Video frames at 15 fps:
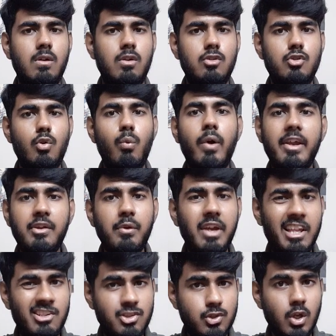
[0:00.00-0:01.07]
so when you
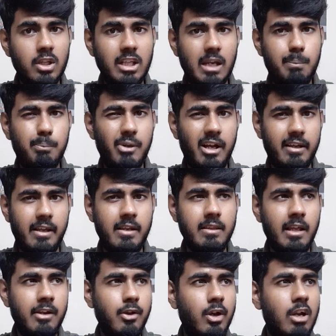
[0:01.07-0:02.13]
install that plugin,
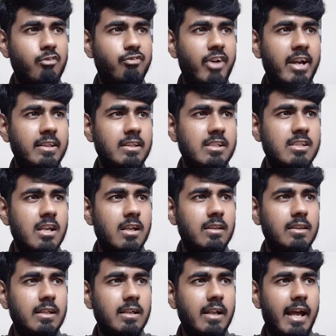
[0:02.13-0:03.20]
then you're gonna find this
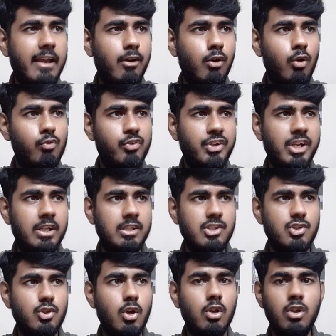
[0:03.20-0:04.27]
little icon over here. This
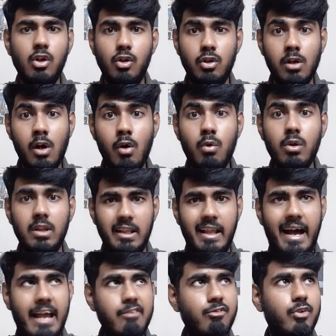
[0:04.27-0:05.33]
is called Go
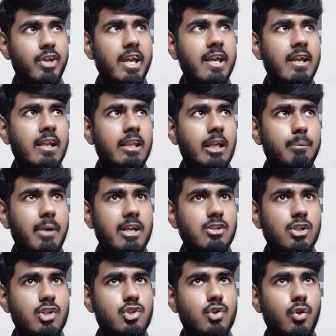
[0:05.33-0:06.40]
Live. Okay, let me
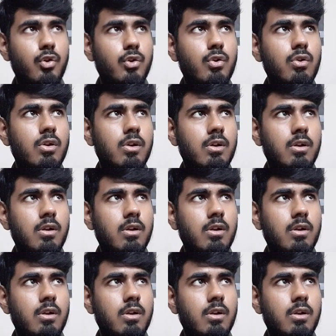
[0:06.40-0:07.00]
actually show you